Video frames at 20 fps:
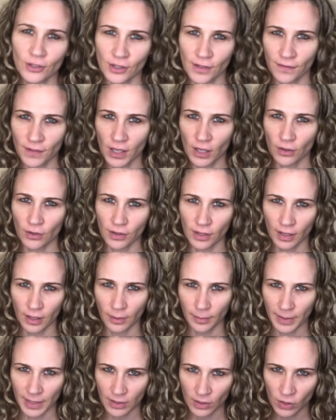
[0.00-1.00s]
of the earth
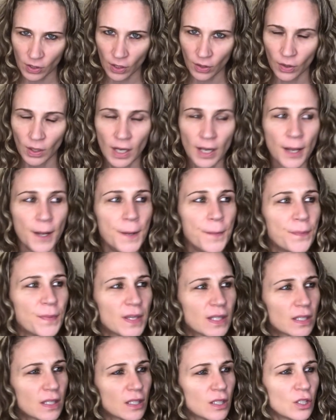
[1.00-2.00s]
element. So
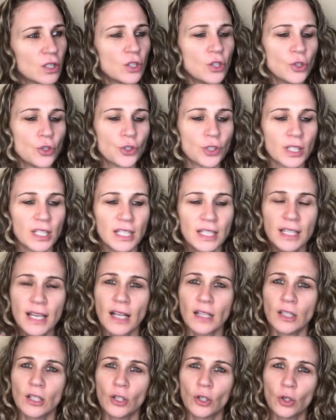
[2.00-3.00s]
this is usually
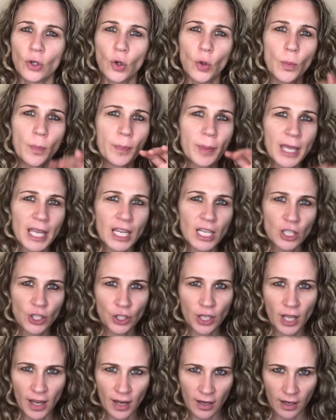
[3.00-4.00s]
yellow, beige
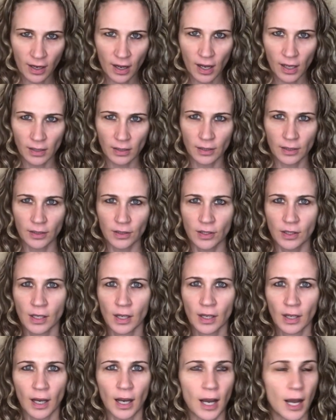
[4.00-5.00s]
kind of colors.
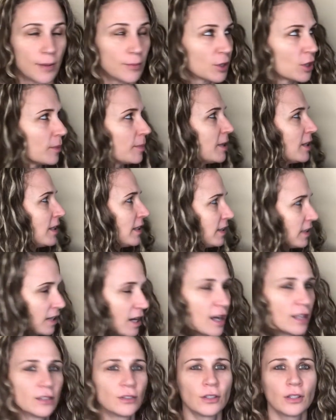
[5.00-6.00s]
It could be like the
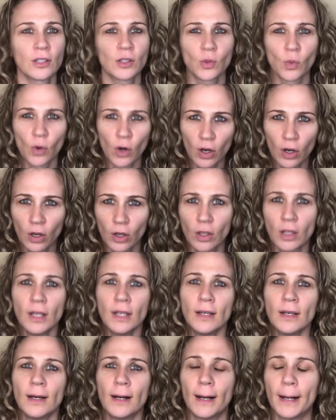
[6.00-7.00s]
color of this wall,
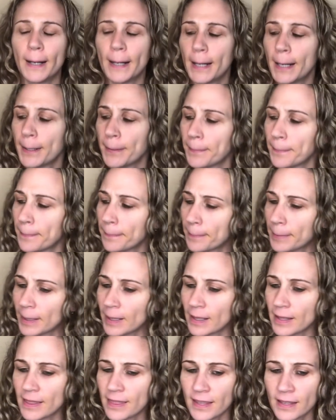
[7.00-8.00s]

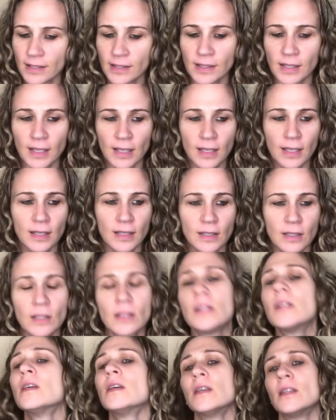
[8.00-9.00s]
but this
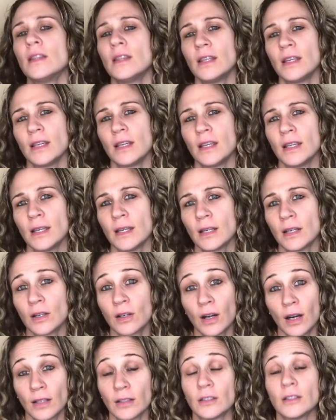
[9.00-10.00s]
is the
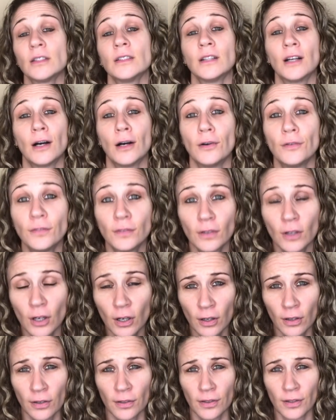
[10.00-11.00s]
color of
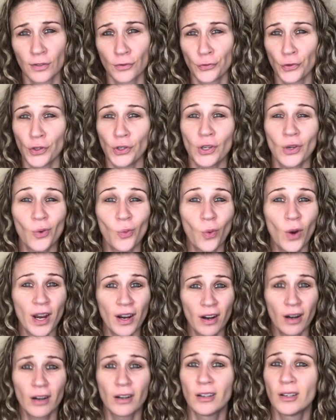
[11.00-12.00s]
earth. So you can
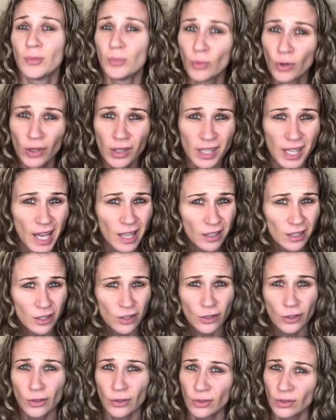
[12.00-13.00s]
wear more
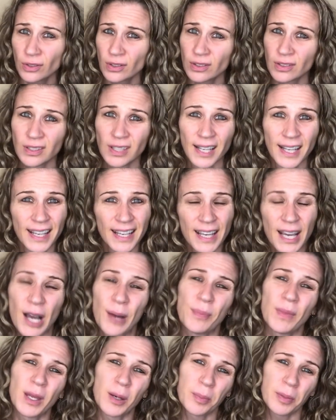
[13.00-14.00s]
yellows.
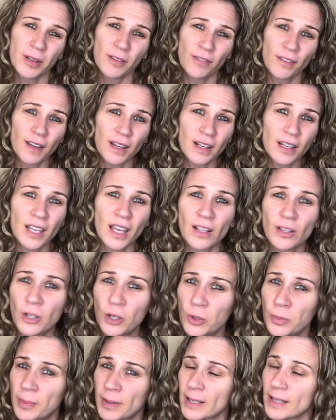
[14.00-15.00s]
I'm not a big fan of
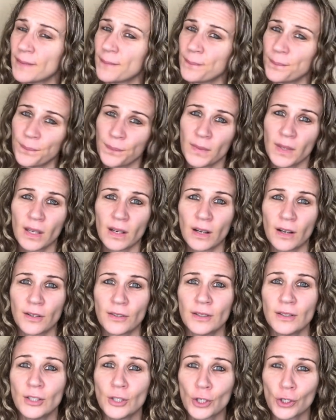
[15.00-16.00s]
yellow, but
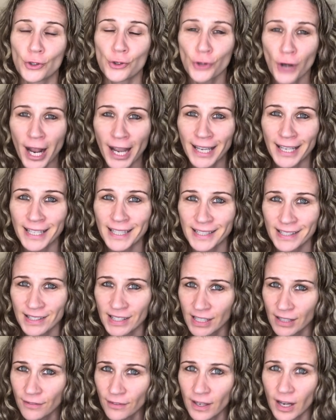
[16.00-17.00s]
you could try it,
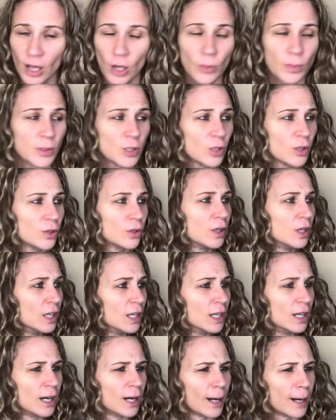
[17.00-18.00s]
see if it helps you.
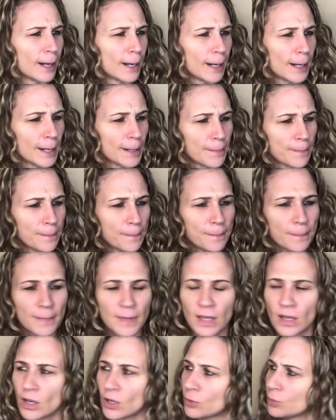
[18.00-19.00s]

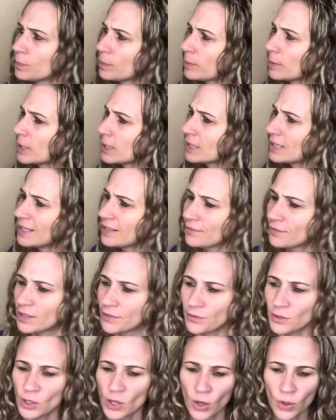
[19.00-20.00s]
But if
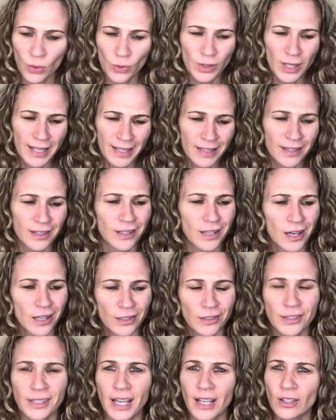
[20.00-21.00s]
you don't like the
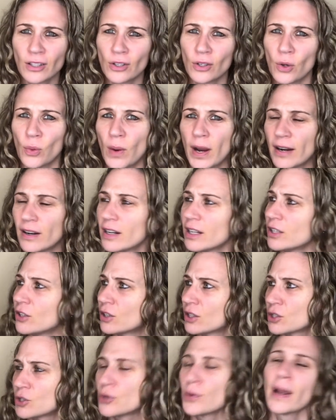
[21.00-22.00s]
color yellow to wear it, you
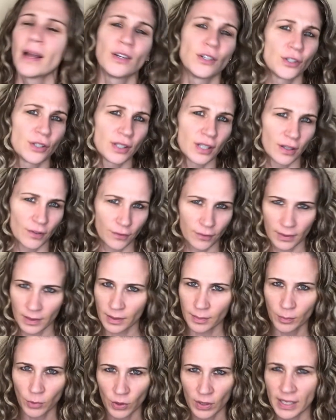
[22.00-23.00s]
can surround yourself with
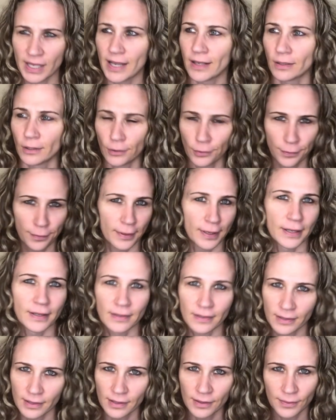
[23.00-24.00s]
more yellow
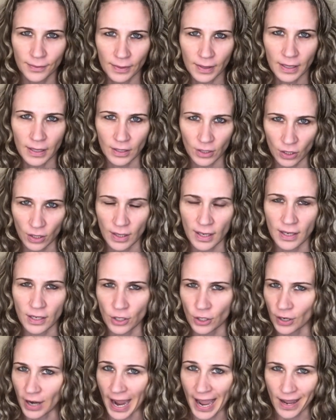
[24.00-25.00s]
things in
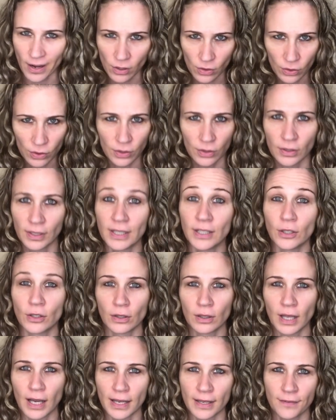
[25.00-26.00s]
your house or in your
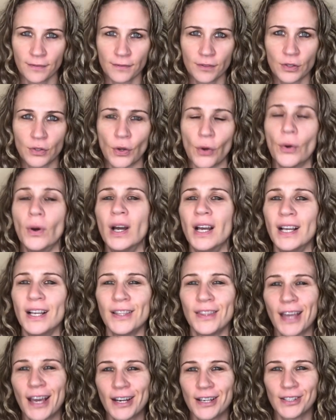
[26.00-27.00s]
life. So
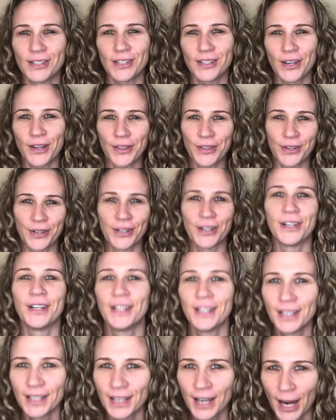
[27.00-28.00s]
that is another
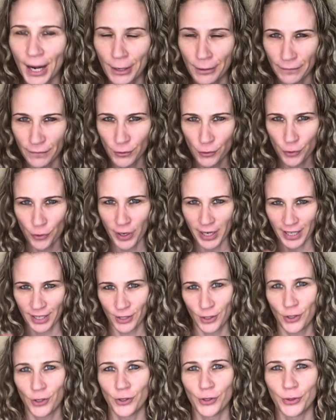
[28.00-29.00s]
kind of trick
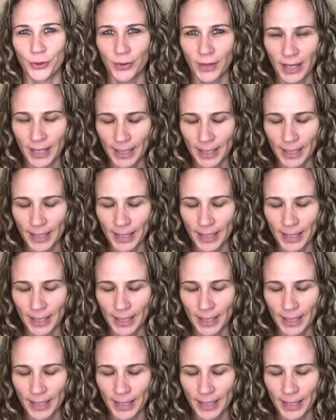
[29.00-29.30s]
to